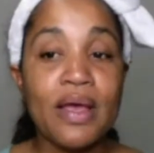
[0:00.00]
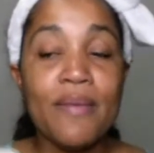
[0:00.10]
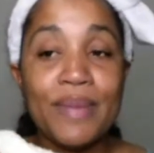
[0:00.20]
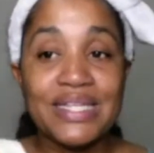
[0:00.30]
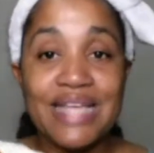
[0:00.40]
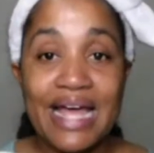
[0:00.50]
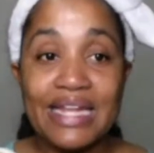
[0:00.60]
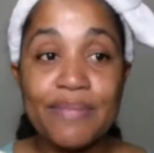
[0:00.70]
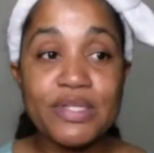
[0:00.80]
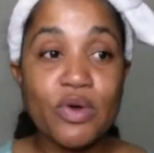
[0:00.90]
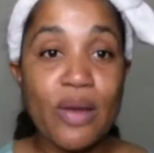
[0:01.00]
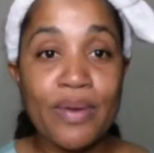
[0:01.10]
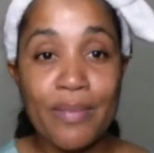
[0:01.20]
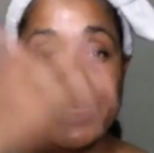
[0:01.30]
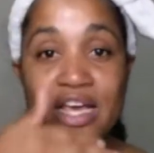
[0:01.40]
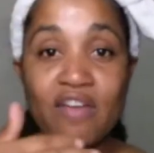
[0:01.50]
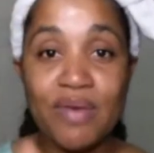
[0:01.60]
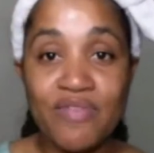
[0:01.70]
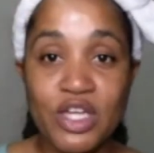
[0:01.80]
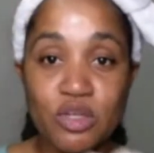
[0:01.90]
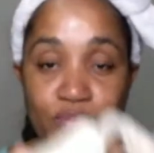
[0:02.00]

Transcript: my satin lip scrub, but I'm gonna take off my facial